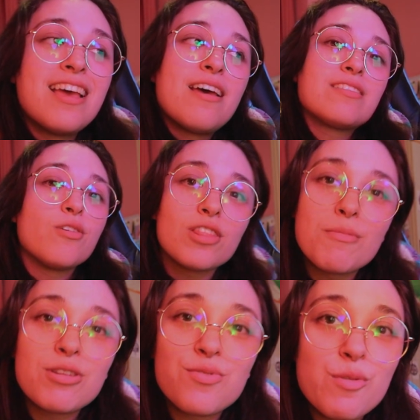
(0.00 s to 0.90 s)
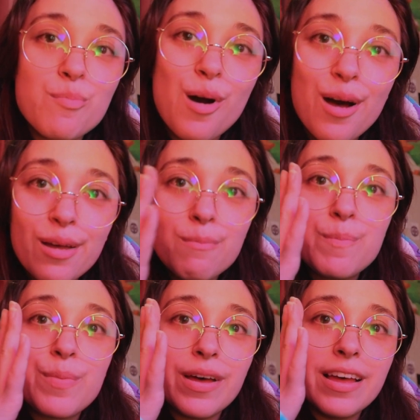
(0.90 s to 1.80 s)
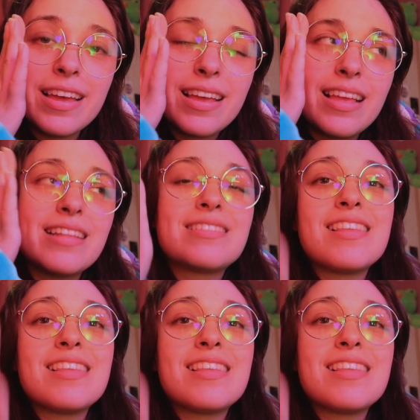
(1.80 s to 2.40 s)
It's not the most fun part, but it's